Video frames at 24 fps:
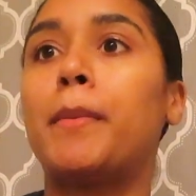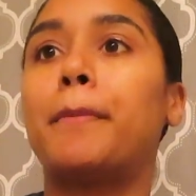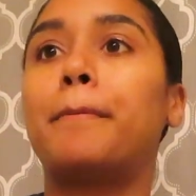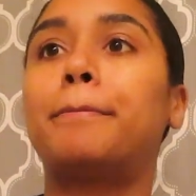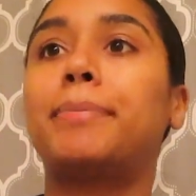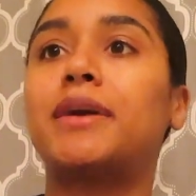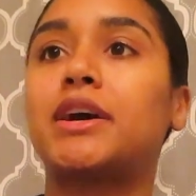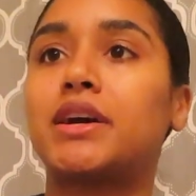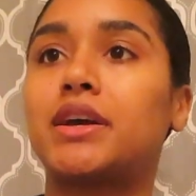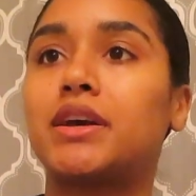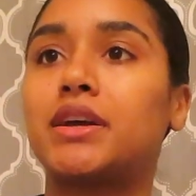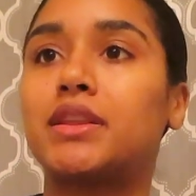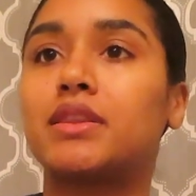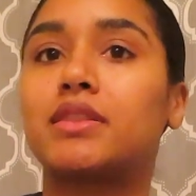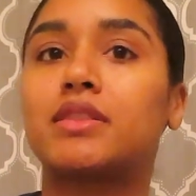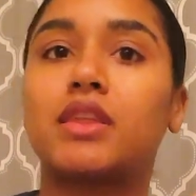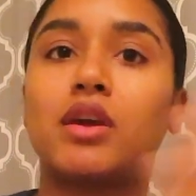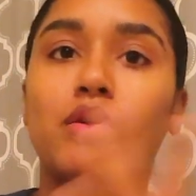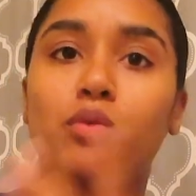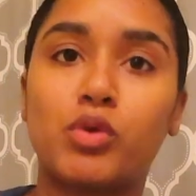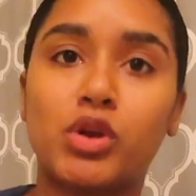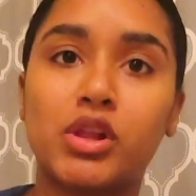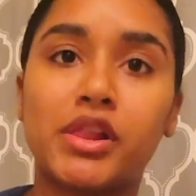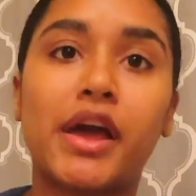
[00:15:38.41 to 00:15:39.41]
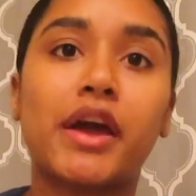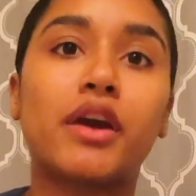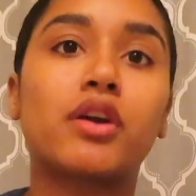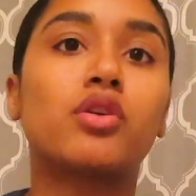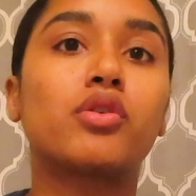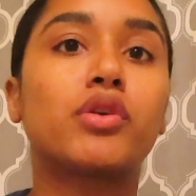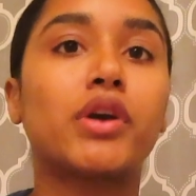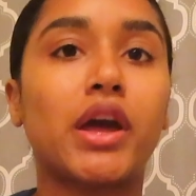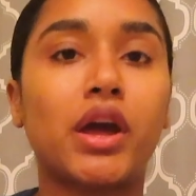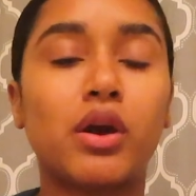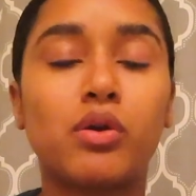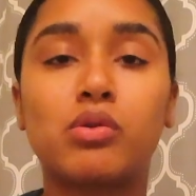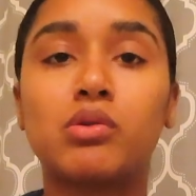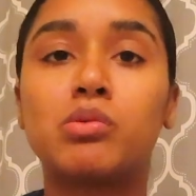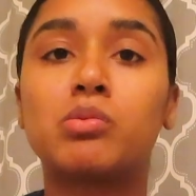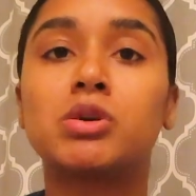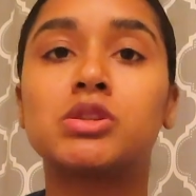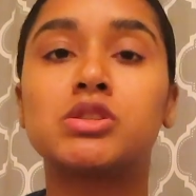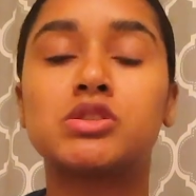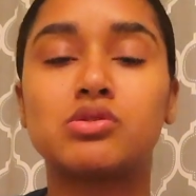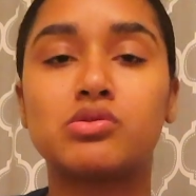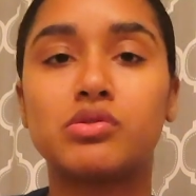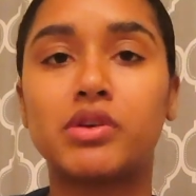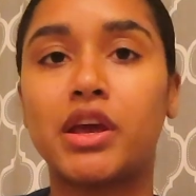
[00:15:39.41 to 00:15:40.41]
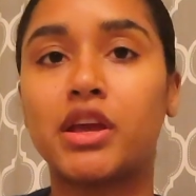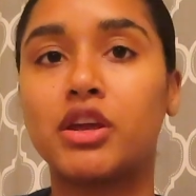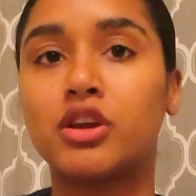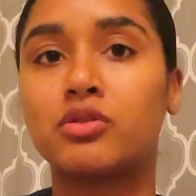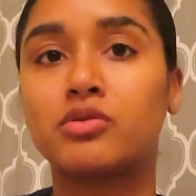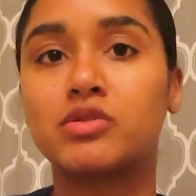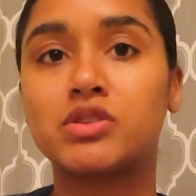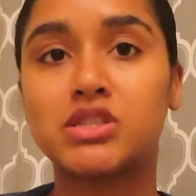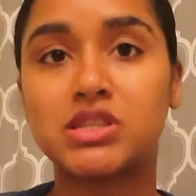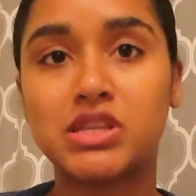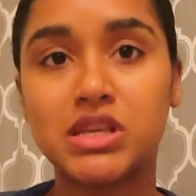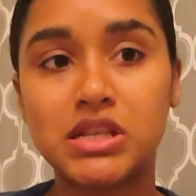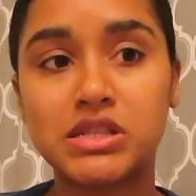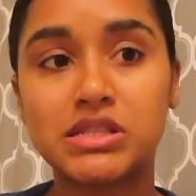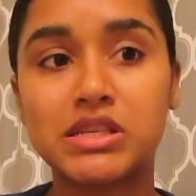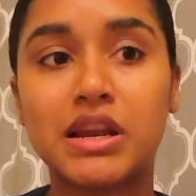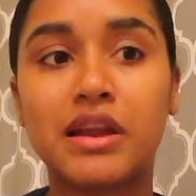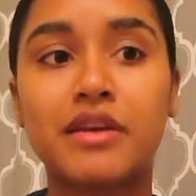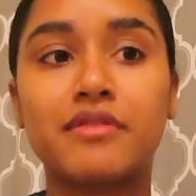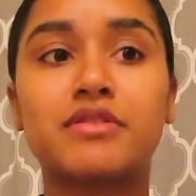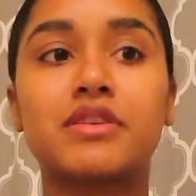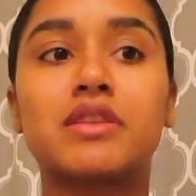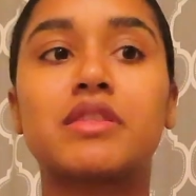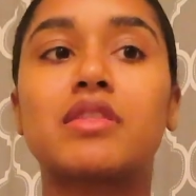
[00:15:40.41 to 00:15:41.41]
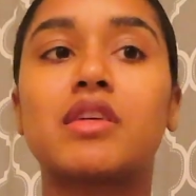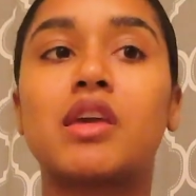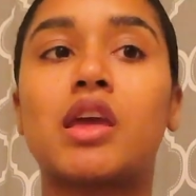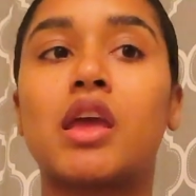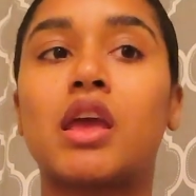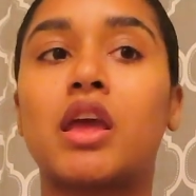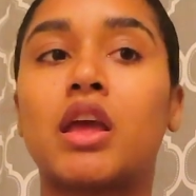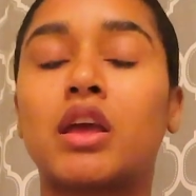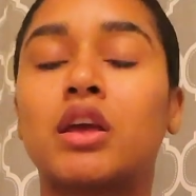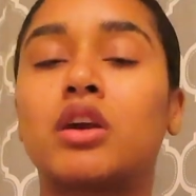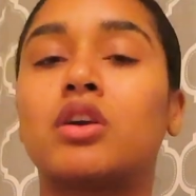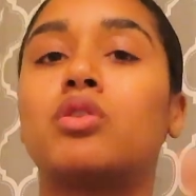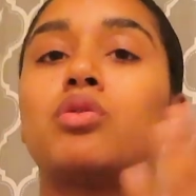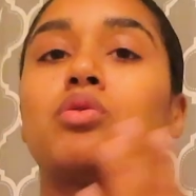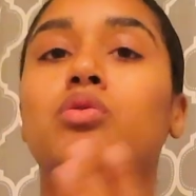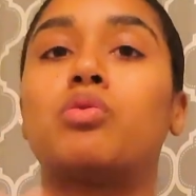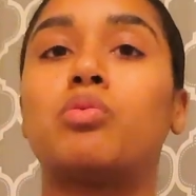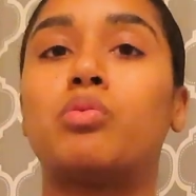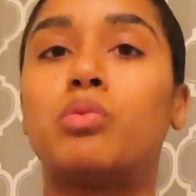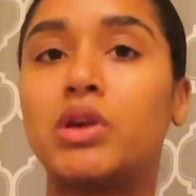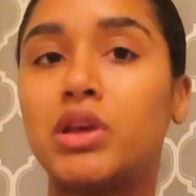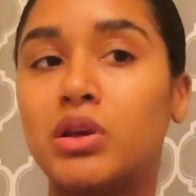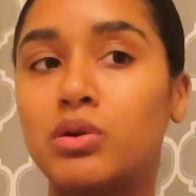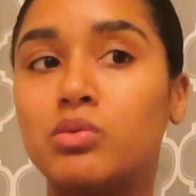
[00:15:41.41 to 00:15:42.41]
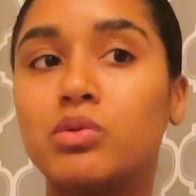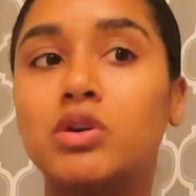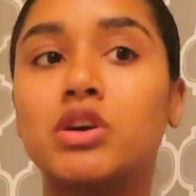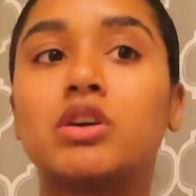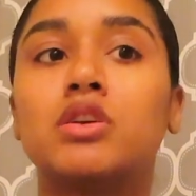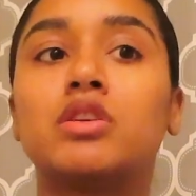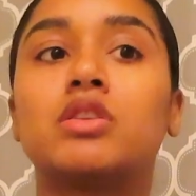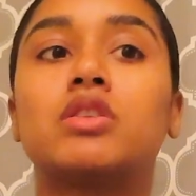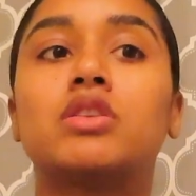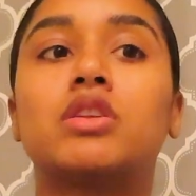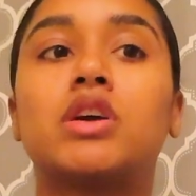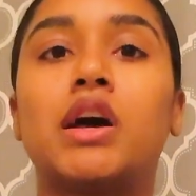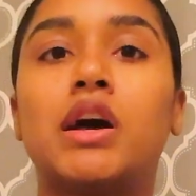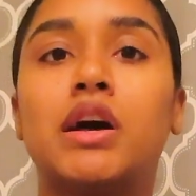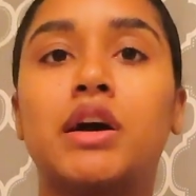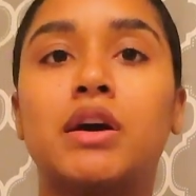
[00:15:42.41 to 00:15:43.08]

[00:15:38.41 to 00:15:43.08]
But they were like, okay, well, once you get your receipts and everything, we will